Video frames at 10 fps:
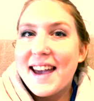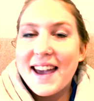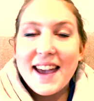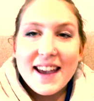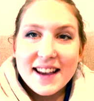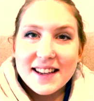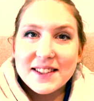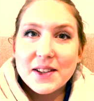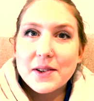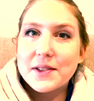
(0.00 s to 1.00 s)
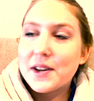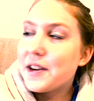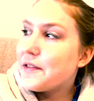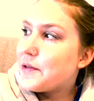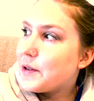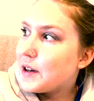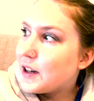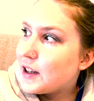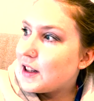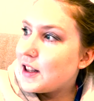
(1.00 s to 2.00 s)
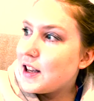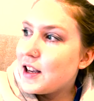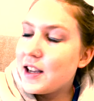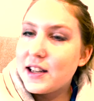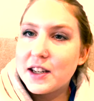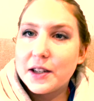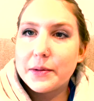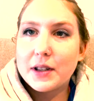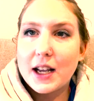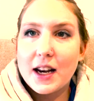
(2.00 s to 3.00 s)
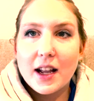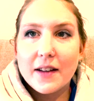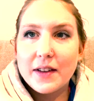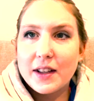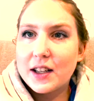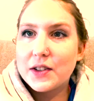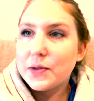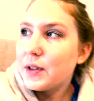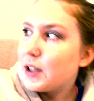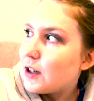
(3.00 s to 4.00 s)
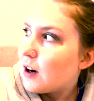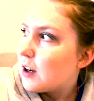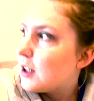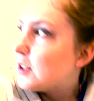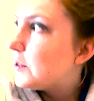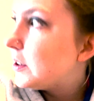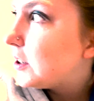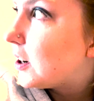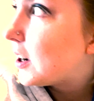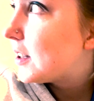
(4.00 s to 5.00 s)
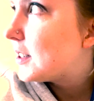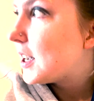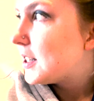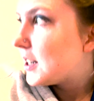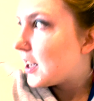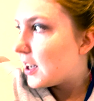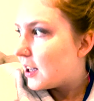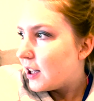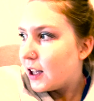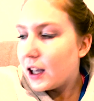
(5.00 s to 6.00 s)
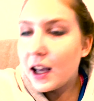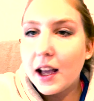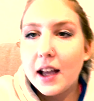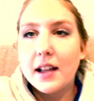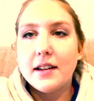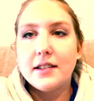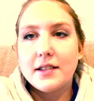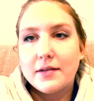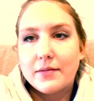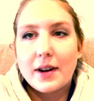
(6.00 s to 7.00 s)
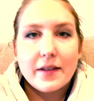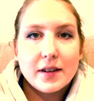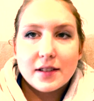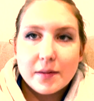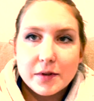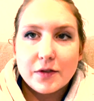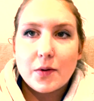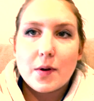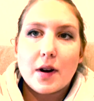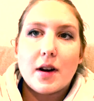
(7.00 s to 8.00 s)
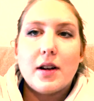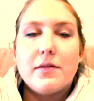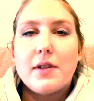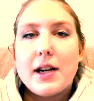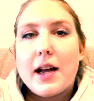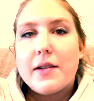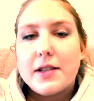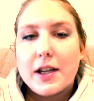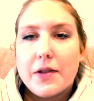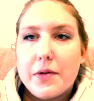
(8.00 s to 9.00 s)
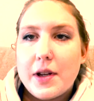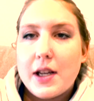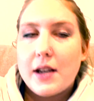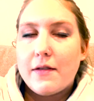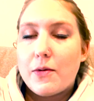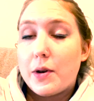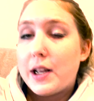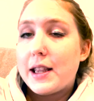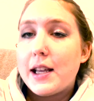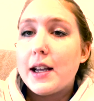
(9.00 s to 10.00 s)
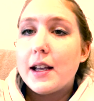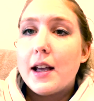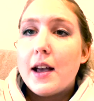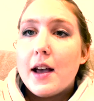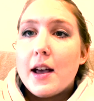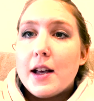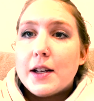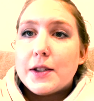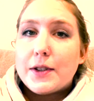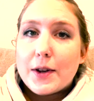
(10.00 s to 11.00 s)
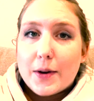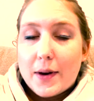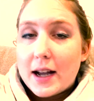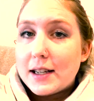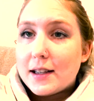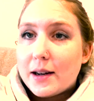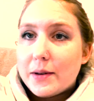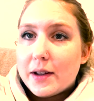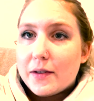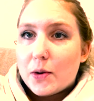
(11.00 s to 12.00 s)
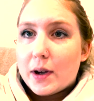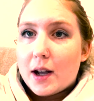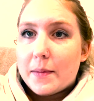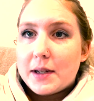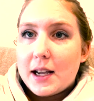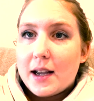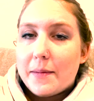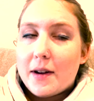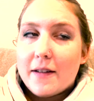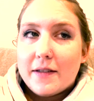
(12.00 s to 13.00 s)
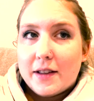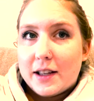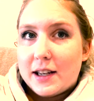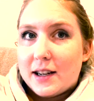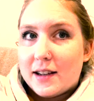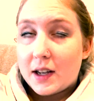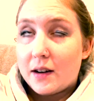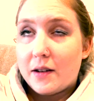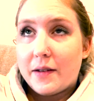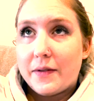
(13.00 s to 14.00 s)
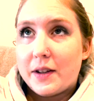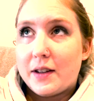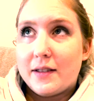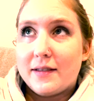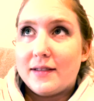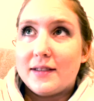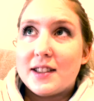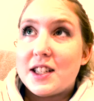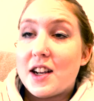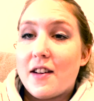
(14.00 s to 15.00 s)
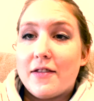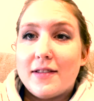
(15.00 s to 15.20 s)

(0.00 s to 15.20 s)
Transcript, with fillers: Hey, so sorry for the terrible lighting. like it's really dark because it's really dark outside today and whatever, it's almost four right now. It's like 3.40, I think. So I just thought I would give a quick update. I'm not feeling, I don't know, I'm feeling stuff.